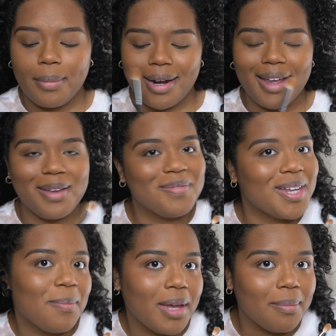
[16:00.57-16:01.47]
but I am
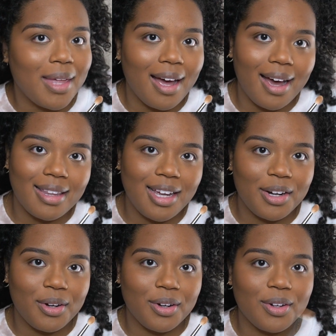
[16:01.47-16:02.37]
gonna pick up that
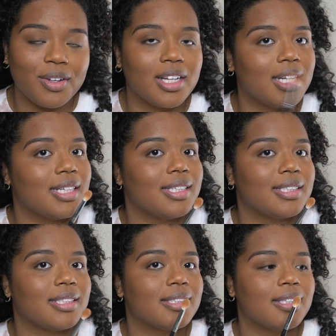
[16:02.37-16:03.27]
highlighter, girl,
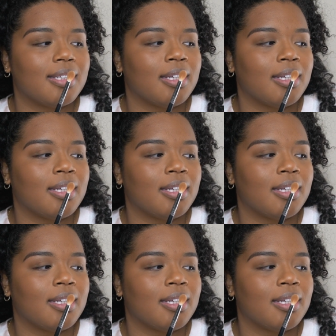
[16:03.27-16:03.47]
because